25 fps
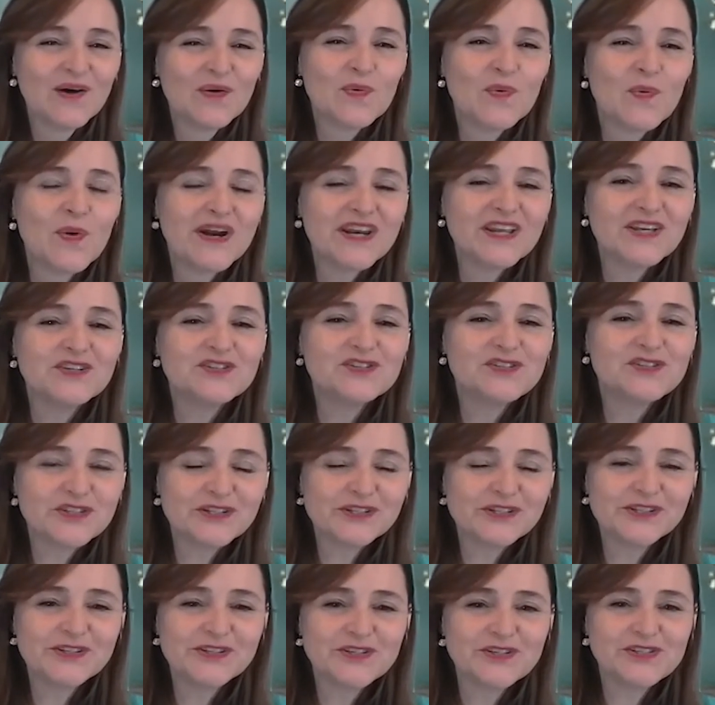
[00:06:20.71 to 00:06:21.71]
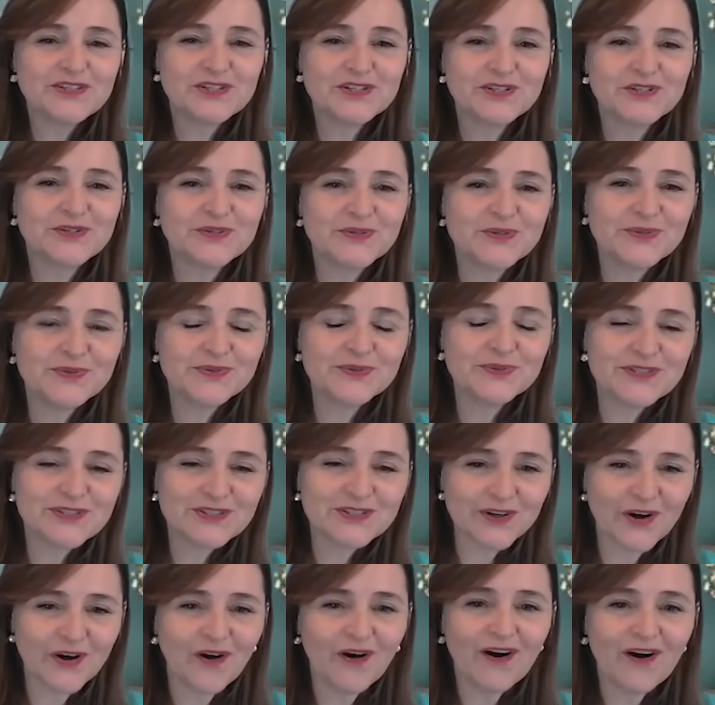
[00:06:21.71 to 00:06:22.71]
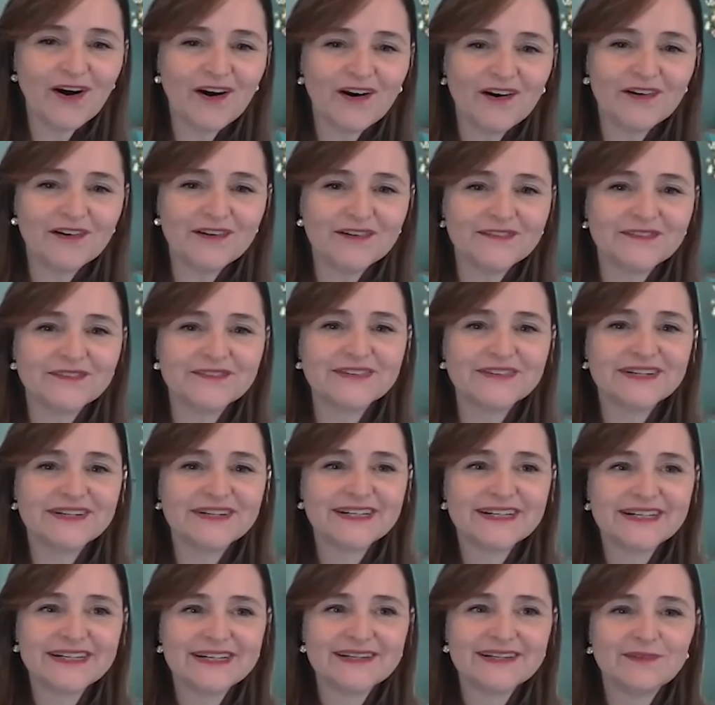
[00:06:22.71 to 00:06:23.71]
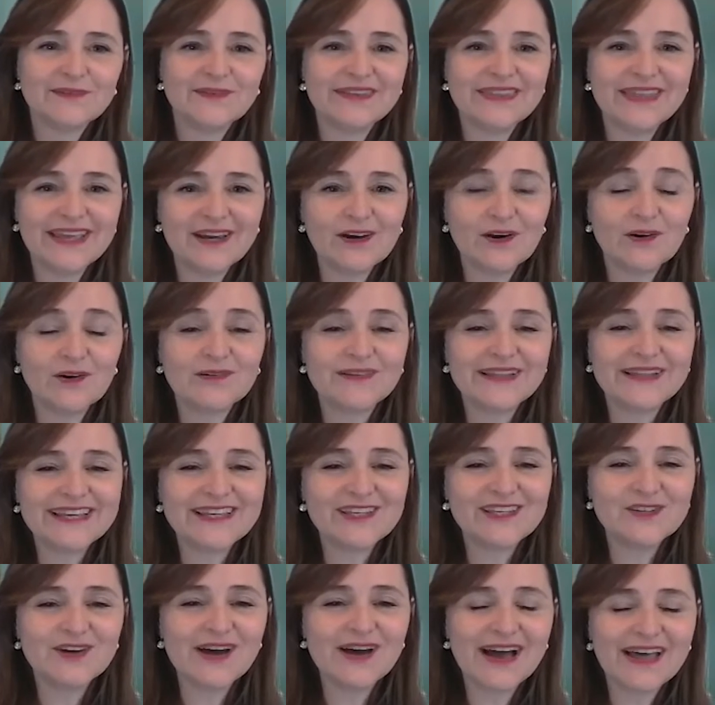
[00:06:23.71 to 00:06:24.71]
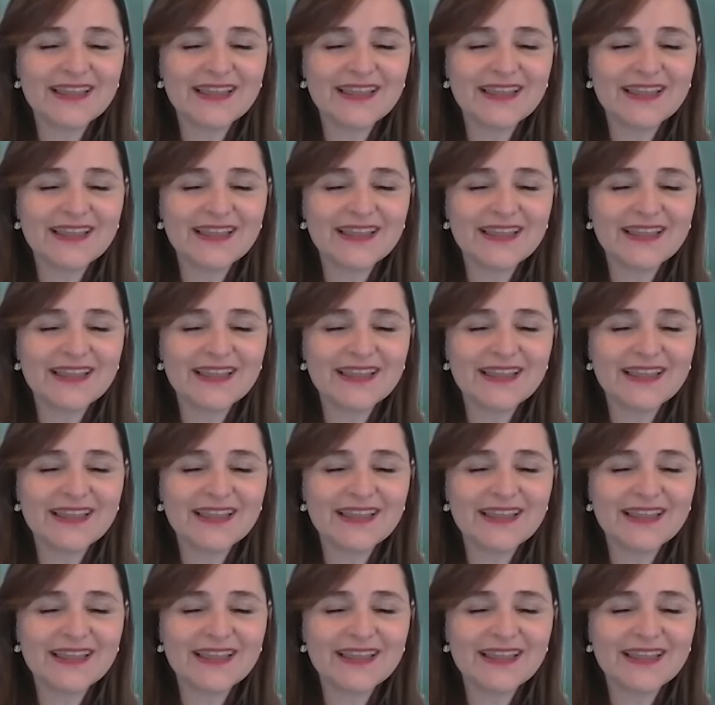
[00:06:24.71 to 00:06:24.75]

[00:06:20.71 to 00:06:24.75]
what do you do to solve when they go like you?